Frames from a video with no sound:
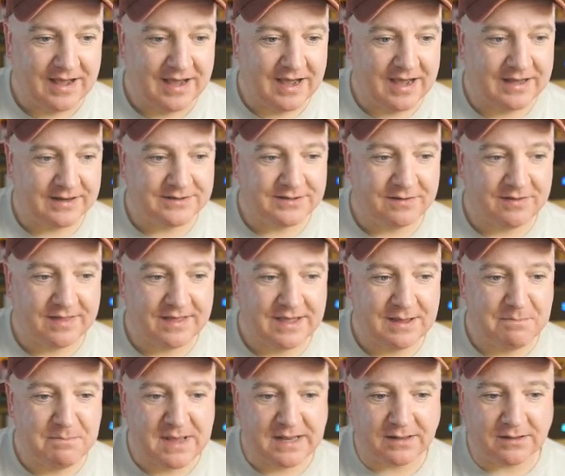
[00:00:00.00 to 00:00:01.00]
and
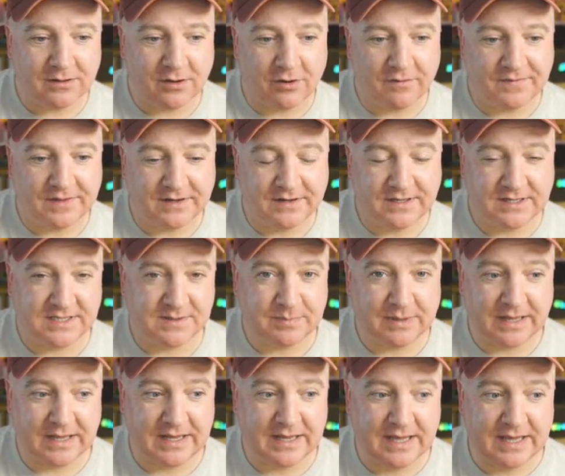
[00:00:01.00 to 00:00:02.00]
the middle of the
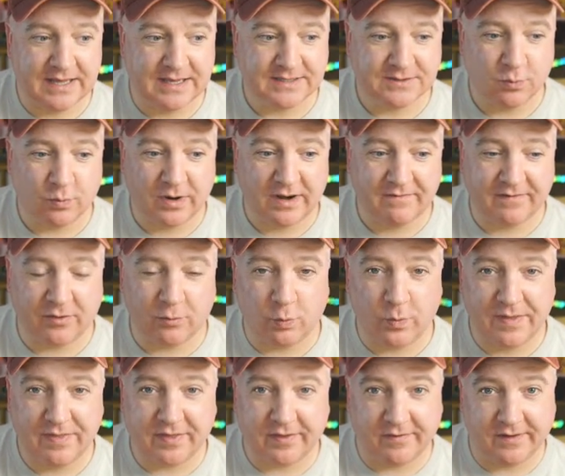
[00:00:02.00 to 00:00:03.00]
display is whatever the
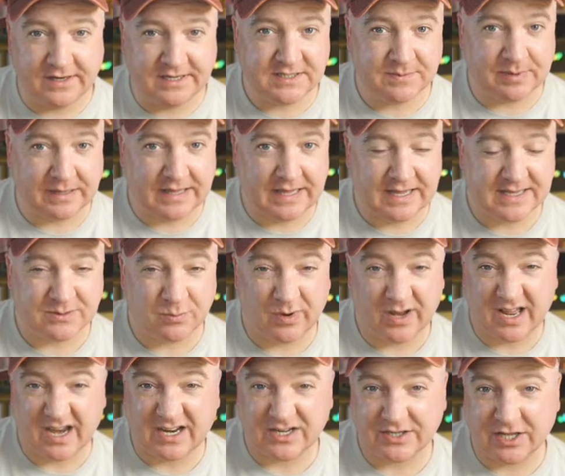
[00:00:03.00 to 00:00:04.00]
width of the display is and
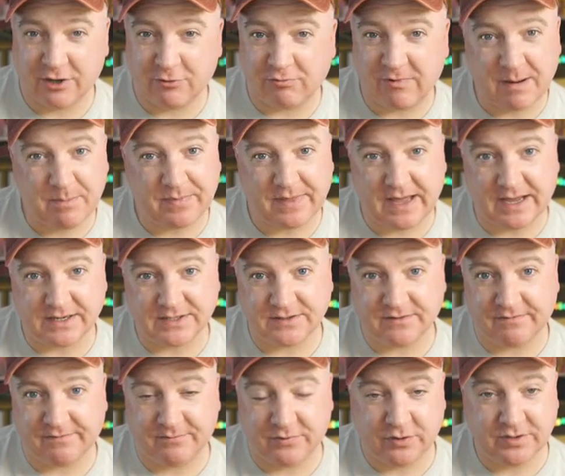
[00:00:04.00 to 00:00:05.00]
we can actually grab
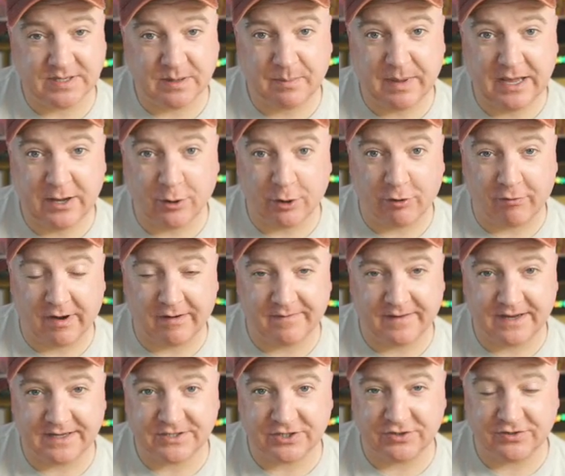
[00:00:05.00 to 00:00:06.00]
that using Pico
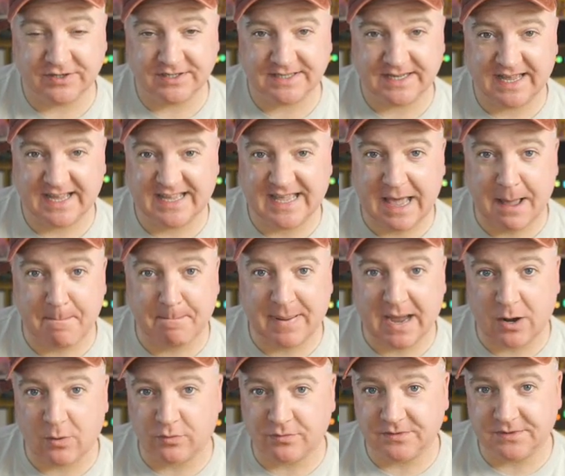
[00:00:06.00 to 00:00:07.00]
graphics you can just say get
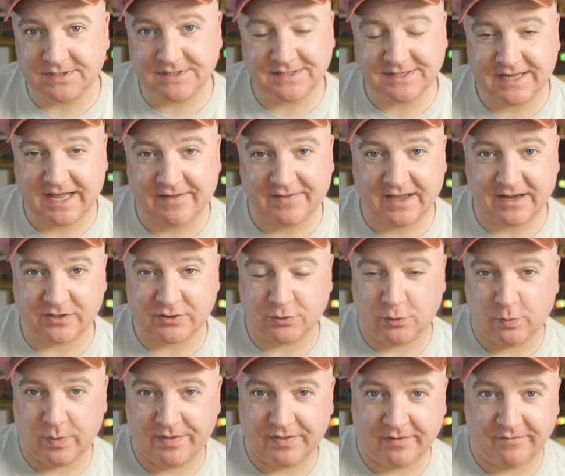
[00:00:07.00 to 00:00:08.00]
bounds to get the
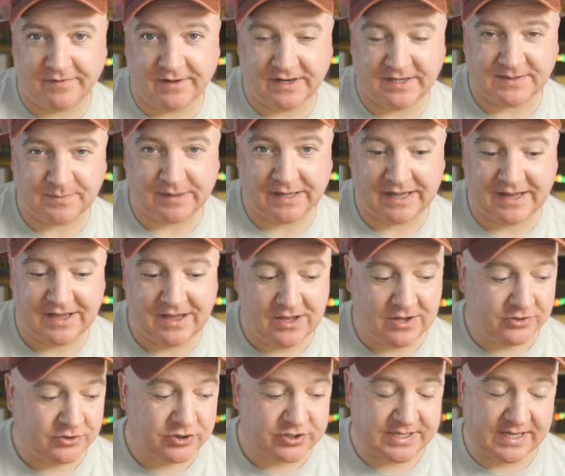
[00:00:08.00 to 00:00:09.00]
actual width of the display
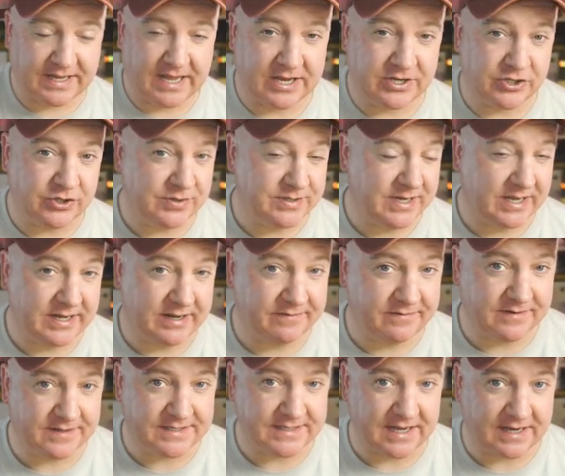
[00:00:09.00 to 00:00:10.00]
just in case you're using a
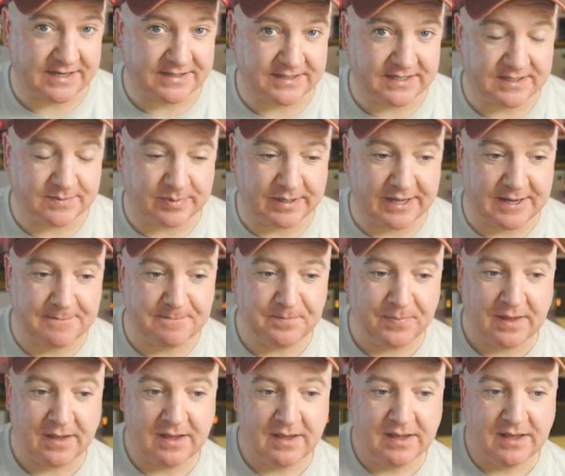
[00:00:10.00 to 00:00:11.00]
different size display
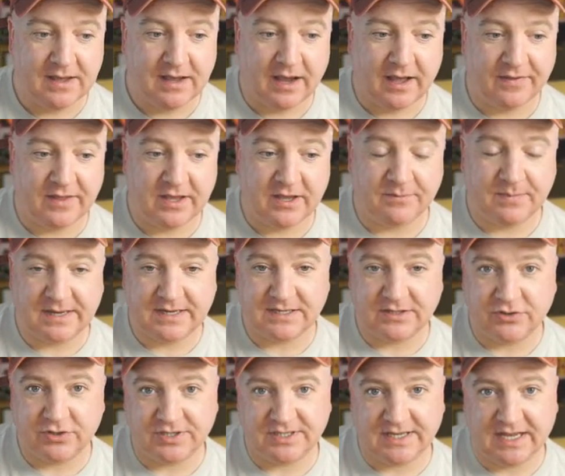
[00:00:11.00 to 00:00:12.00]
and then you can
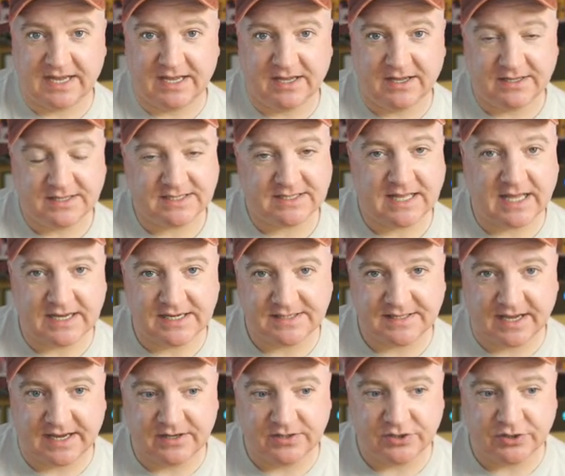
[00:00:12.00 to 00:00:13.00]
basically just say
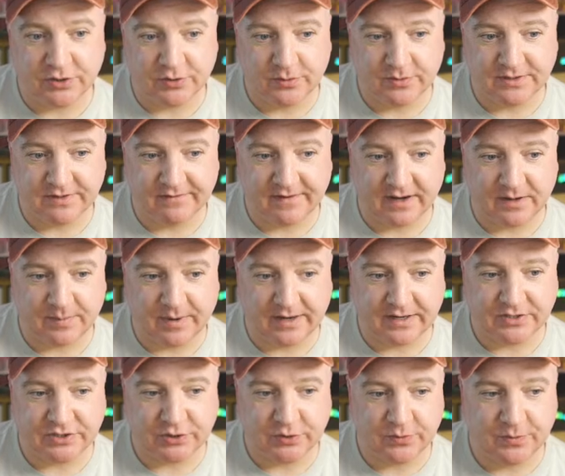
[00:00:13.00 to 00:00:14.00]
slice that into divide
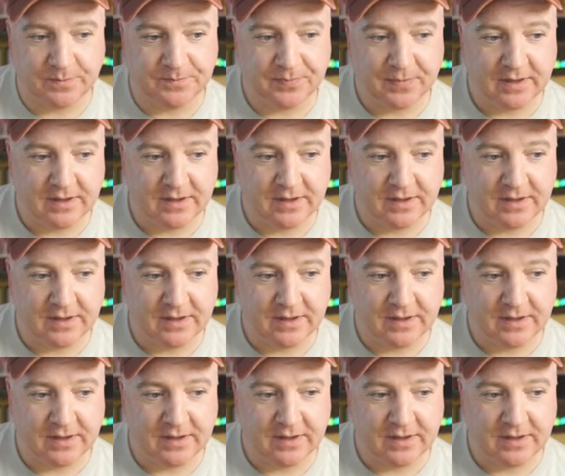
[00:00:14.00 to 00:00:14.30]
by 2